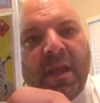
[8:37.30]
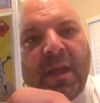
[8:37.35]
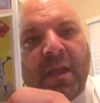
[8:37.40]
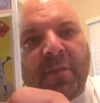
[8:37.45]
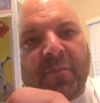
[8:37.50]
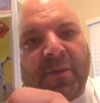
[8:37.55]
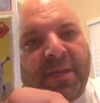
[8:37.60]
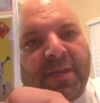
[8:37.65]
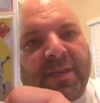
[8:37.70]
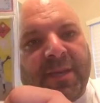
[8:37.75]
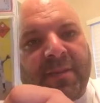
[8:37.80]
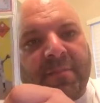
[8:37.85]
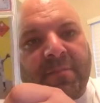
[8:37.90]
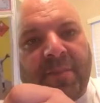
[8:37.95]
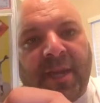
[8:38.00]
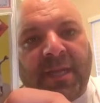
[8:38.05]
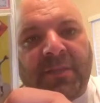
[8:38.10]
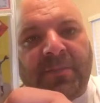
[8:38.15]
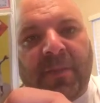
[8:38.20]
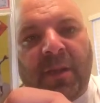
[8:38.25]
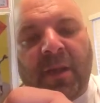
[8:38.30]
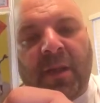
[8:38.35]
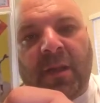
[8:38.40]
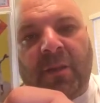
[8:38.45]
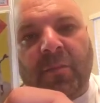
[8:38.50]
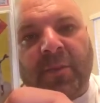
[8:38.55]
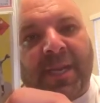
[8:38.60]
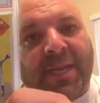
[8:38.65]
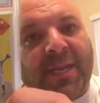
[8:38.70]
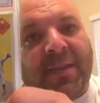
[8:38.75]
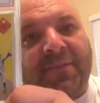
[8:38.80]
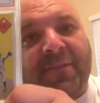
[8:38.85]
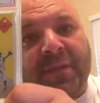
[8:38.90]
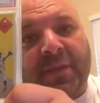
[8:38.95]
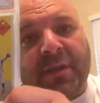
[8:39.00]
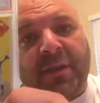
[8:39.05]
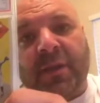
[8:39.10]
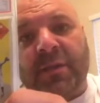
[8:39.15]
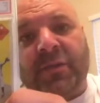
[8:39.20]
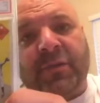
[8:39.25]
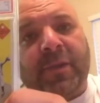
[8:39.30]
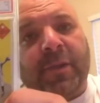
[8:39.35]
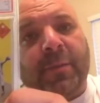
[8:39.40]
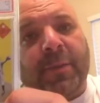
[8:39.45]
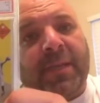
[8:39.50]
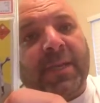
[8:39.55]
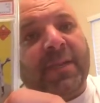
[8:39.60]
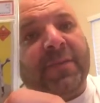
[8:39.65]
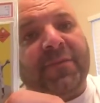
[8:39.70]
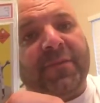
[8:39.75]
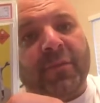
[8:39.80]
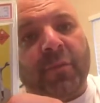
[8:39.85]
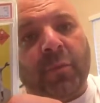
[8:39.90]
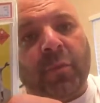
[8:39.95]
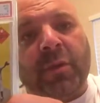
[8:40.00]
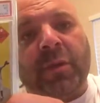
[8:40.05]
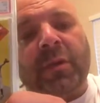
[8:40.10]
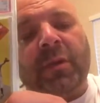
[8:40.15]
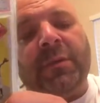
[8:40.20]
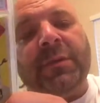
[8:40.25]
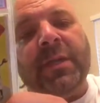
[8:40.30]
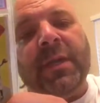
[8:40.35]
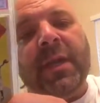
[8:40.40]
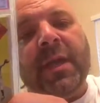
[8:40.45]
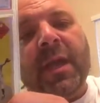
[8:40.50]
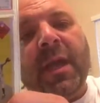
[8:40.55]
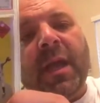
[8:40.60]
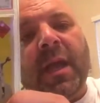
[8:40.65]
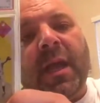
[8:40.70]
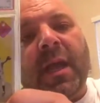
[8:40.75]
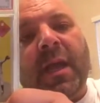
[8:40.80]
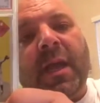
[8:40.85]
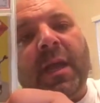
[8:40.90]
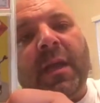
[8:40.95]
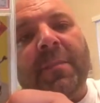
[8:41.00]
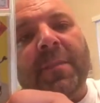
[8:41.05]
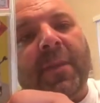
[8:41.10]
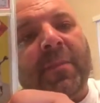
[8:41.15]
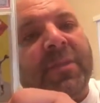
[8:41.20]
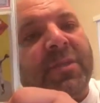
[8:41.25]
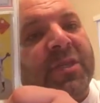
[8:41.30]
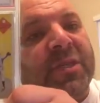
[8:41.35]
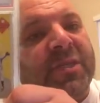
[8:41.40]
What he did in baseball, what he did for the country, what he did for the world, and we